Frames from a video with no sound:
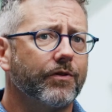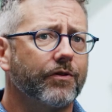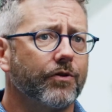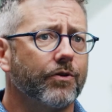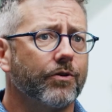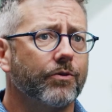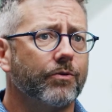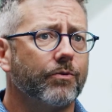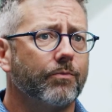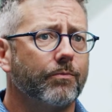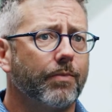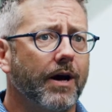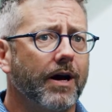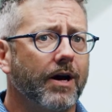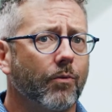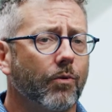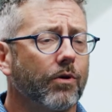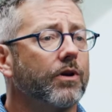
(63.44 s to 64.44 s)
So
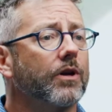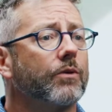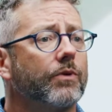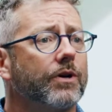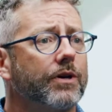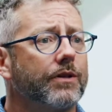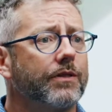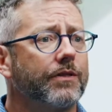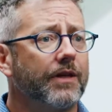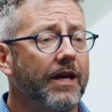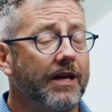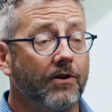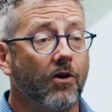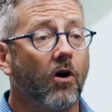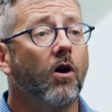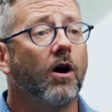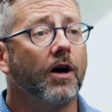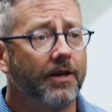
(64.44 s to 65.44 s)
by working with and
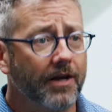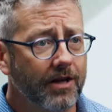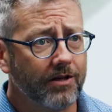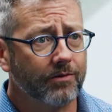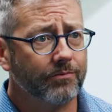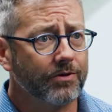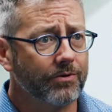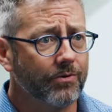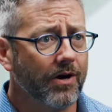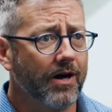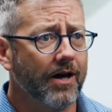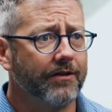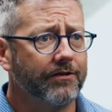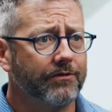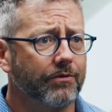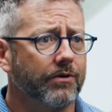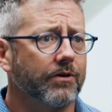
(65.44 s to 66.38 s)
on AWS,